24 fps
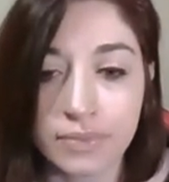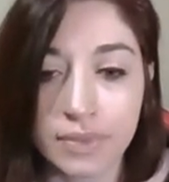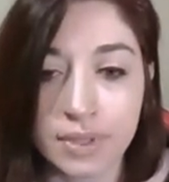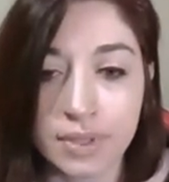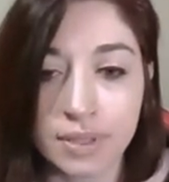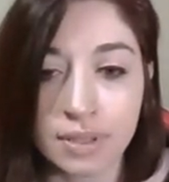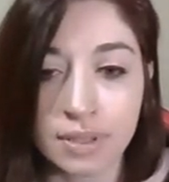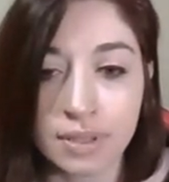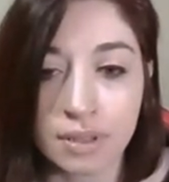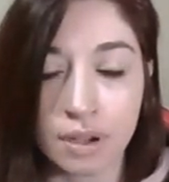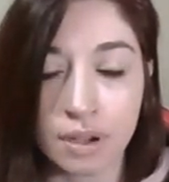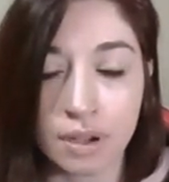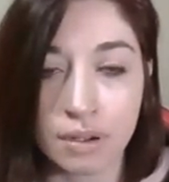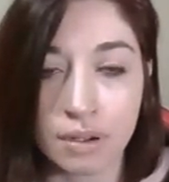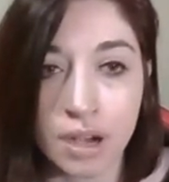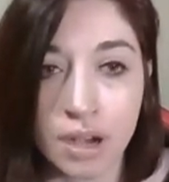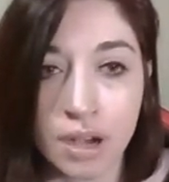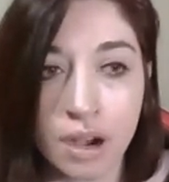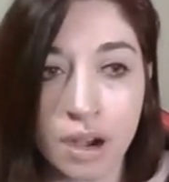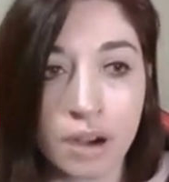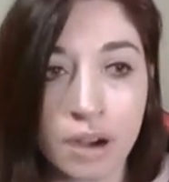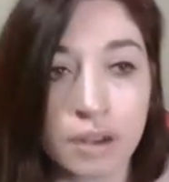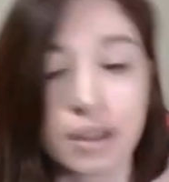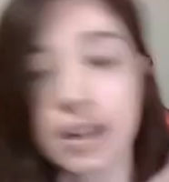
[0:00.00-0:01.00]
So I
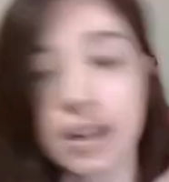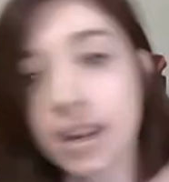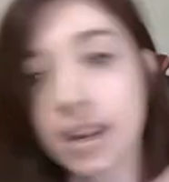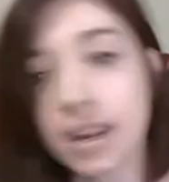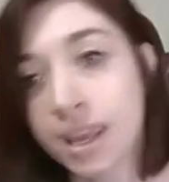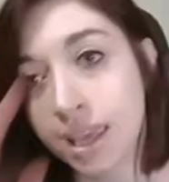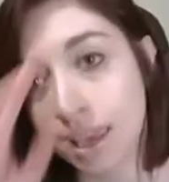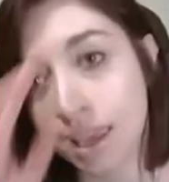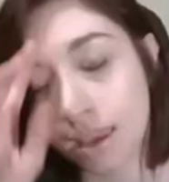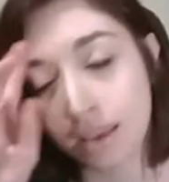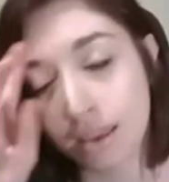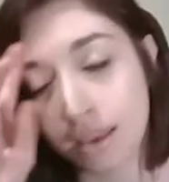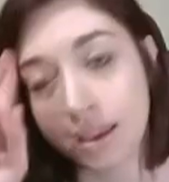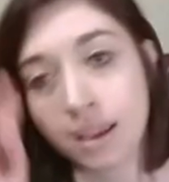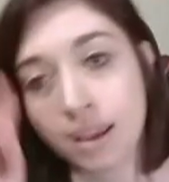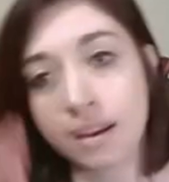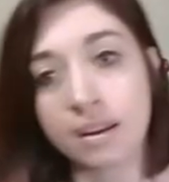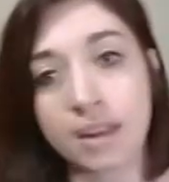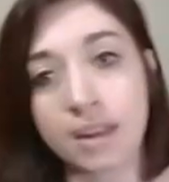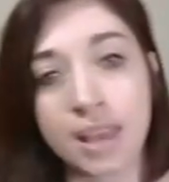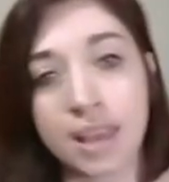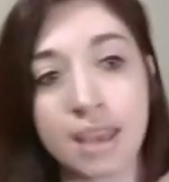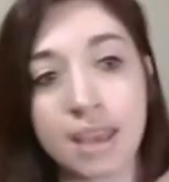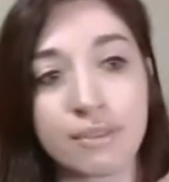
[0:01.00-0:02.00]

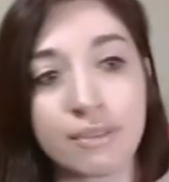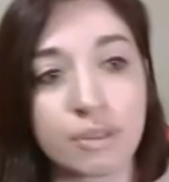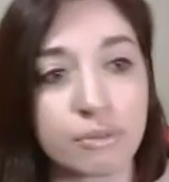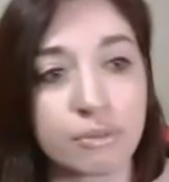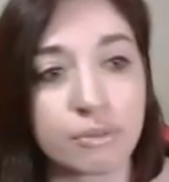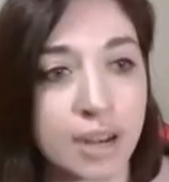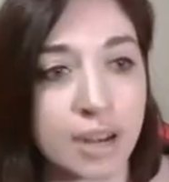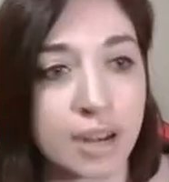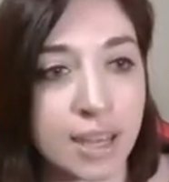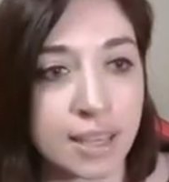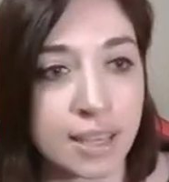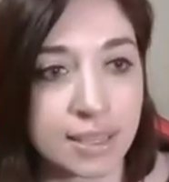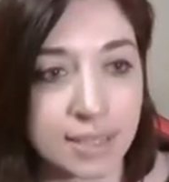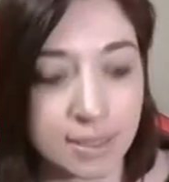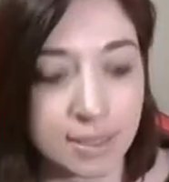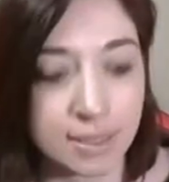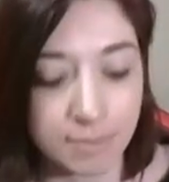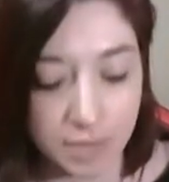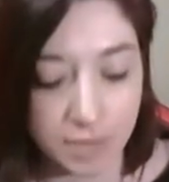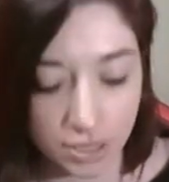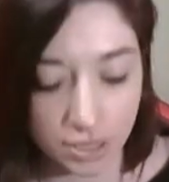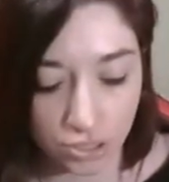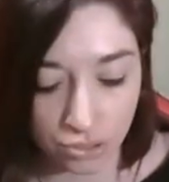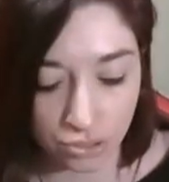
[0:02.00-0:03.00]
already have it running as
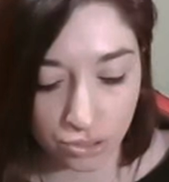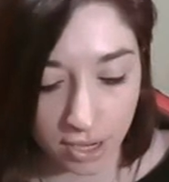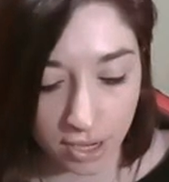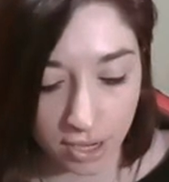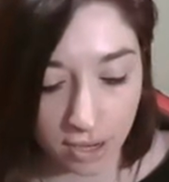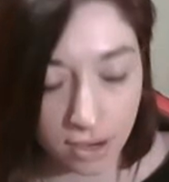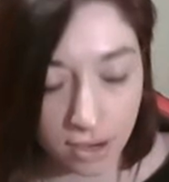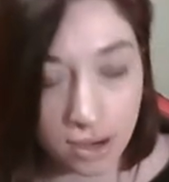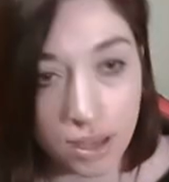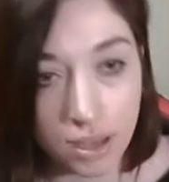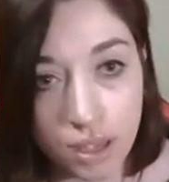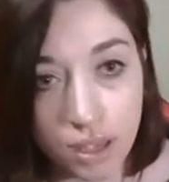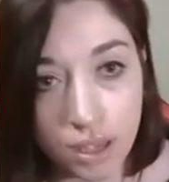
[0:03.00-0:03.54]
administrator.